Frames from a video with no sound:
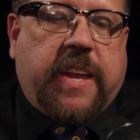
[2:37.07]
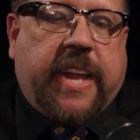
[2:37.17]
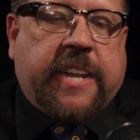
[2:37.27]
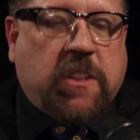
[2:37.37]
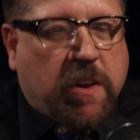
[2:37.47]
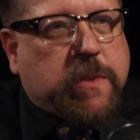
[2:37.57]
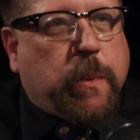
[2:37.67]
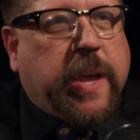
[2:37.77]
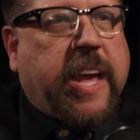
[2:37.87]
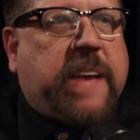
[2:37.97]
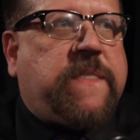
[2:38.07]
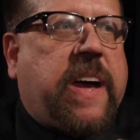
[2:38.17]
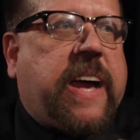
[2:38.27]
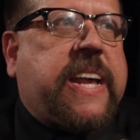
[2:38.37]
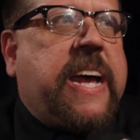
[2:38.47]
And along the way,
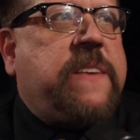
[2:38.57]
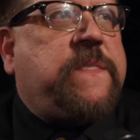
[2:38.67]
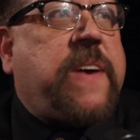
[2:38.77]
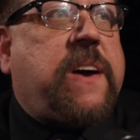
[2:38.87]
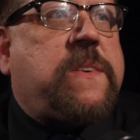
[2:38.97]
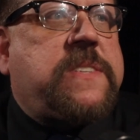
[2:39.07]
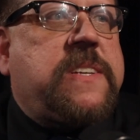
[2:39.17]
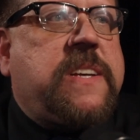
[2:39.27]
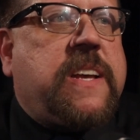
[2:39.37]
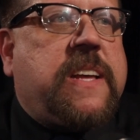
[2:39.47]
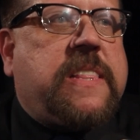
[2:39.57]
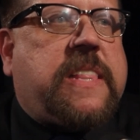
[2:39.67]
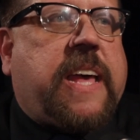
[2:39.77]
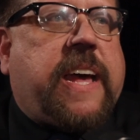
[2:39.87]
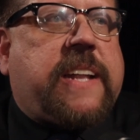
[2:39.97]
I kind of found
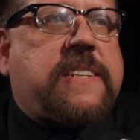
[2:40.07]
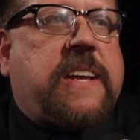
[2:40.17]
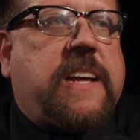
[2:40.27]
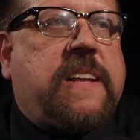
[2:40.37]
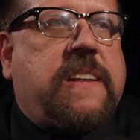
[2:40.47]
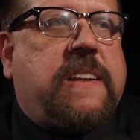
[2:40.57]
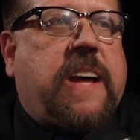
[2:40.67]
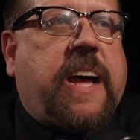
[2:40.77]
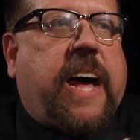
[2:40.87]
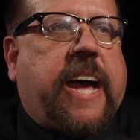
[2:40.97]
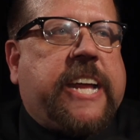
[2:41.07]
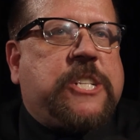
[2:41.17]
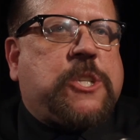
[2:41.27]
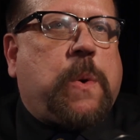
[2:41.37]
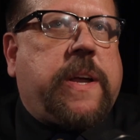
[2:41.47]
that I
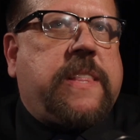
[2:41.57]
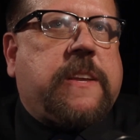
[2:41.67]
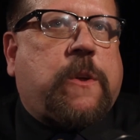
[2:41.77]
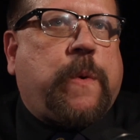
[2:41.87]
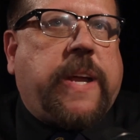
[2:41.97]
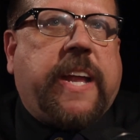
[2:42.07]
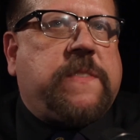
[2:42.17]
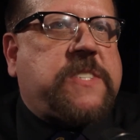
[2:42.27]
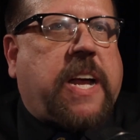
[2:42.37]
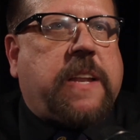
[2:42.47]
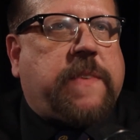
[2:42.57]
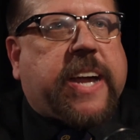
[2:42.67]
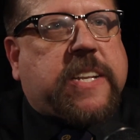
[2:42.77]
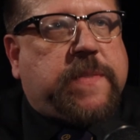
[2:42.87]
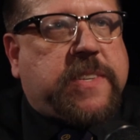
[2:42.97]
enjoyed the creative side of
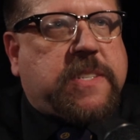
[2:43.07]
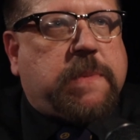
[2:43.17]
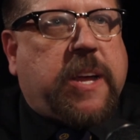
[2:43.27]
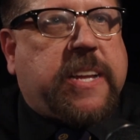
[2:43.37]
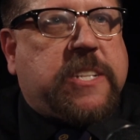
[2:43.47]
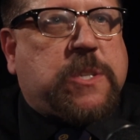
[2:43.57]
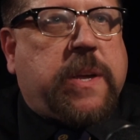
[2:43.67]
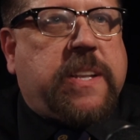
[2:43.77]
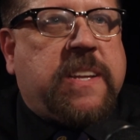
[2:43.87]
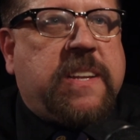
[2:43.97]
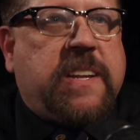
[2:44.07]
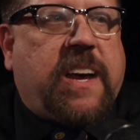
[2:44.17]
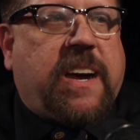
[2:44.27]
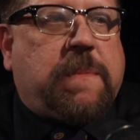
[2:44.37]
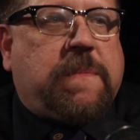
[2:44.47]
activism. I enjoyed
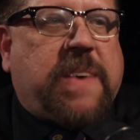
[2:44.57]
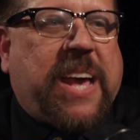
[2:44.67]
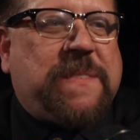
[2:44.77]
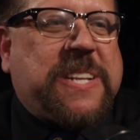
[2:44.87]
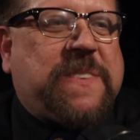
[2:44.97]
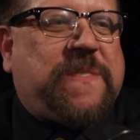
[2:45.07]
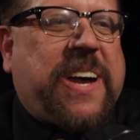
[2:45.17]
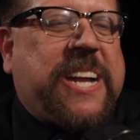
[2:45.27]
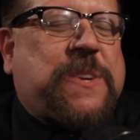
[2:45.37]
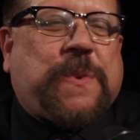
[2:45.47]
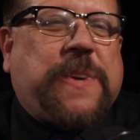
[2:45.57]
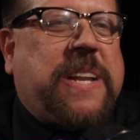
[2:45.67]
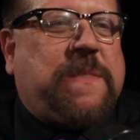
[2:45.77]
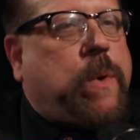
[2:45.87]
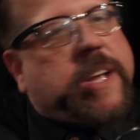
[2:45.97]
having to find
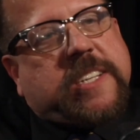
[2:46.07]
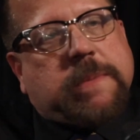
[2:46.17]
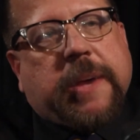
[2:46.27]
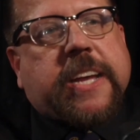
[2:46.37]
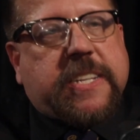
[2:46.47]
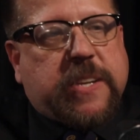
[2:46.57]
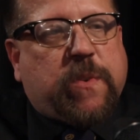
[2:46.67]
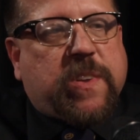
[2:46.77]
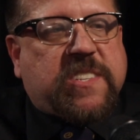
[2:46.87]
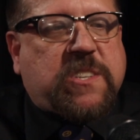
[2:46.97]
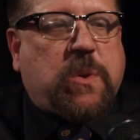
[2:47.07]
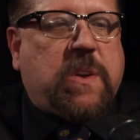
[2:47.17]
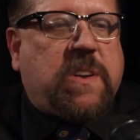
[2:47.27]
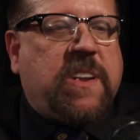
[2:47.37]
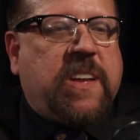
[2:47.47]
creative ways to make a difference.
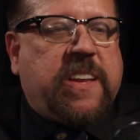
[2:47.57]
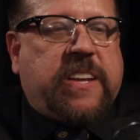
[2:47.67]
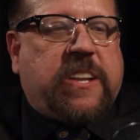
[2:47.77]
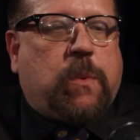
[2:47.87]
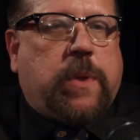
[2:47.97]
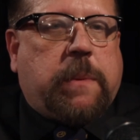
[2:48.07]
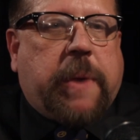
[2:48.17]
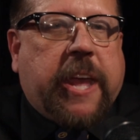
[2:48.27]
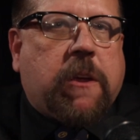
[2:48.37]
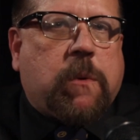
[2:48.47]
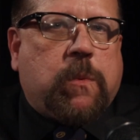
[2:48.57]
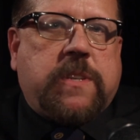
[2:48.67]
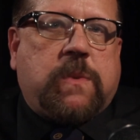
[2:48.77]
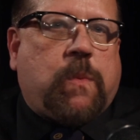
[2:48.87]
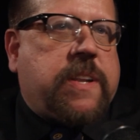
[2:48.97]
Or, when a mayor
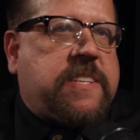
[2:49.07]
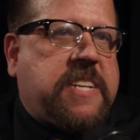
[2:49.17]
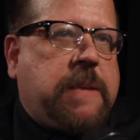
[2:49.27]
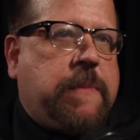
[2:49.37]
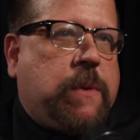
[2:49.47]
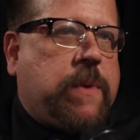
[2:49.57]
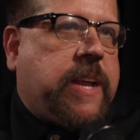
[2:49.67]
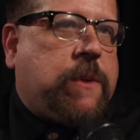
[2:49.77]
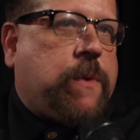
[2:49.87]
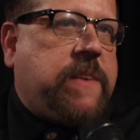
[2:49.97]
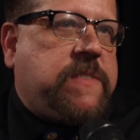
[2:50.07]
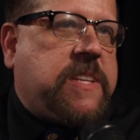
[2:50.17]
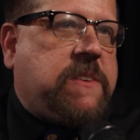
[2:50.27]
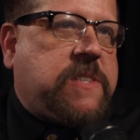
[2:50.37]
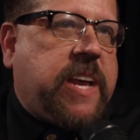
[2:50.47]
wouldn't want to see me when I arrived in
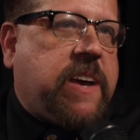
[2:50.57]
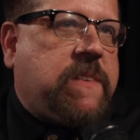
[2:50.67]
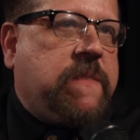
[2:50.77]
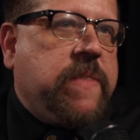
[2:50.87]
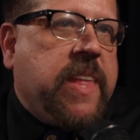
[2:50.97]
their town,